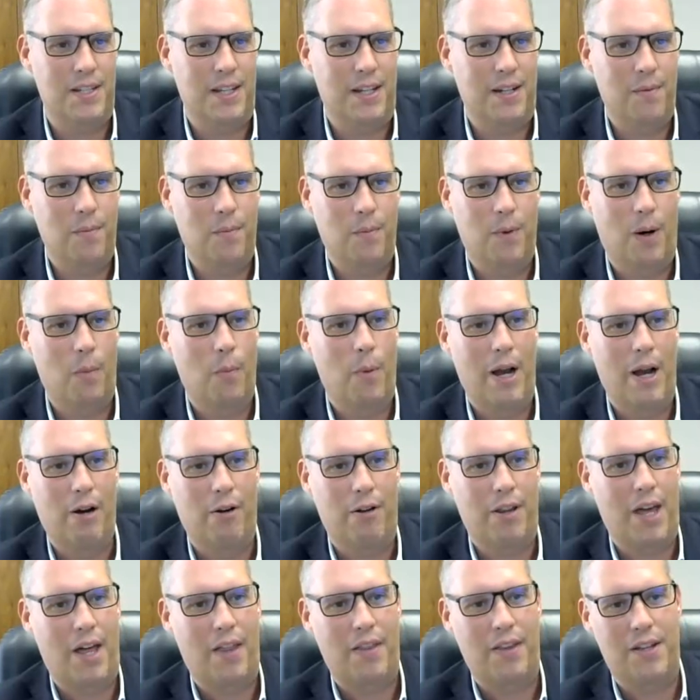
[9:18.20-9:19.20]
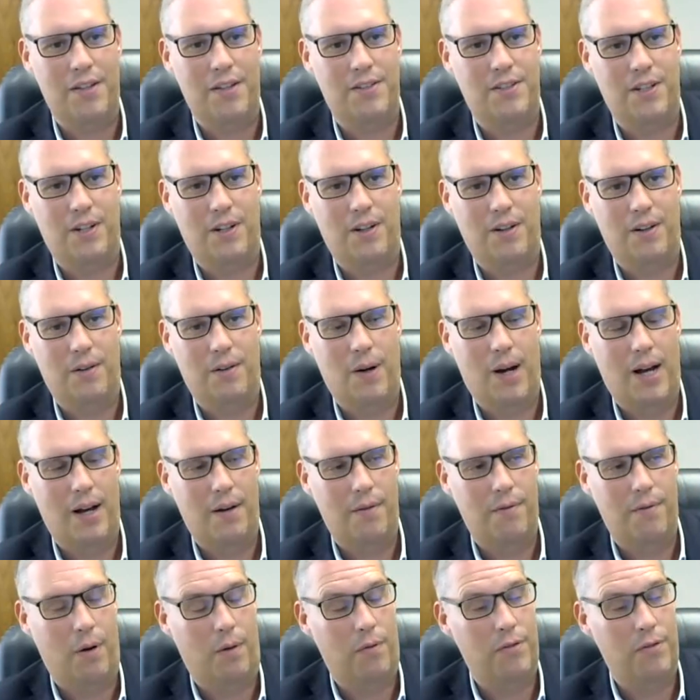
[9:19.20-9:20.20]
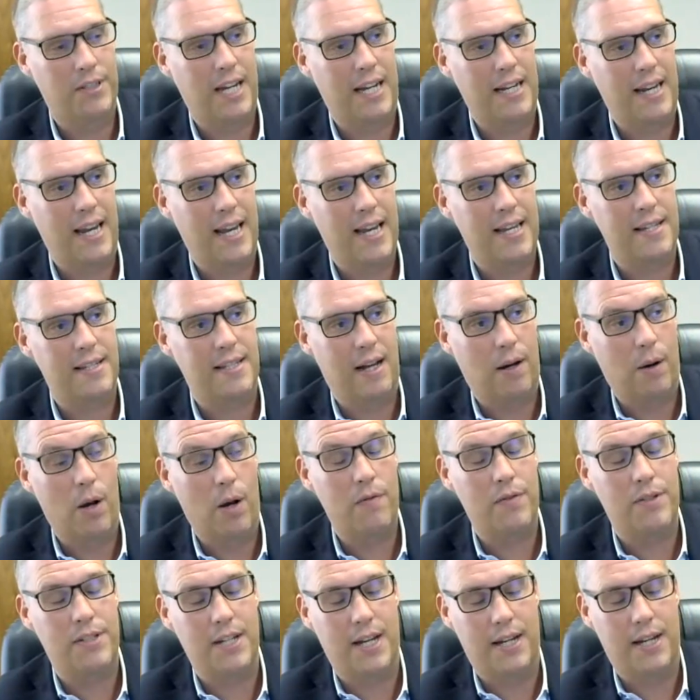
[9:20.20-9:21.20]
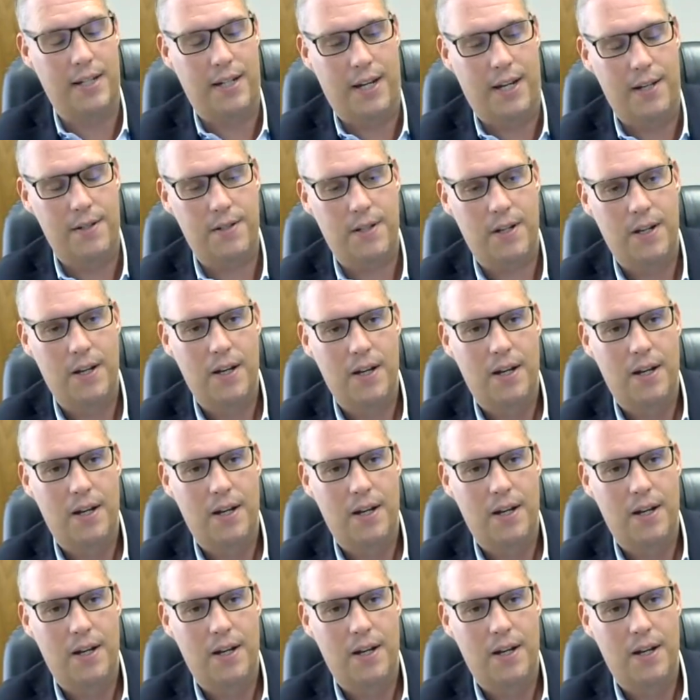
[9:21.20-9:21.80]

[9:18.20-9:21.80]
in one way or the other for 10 years now, over 10 years.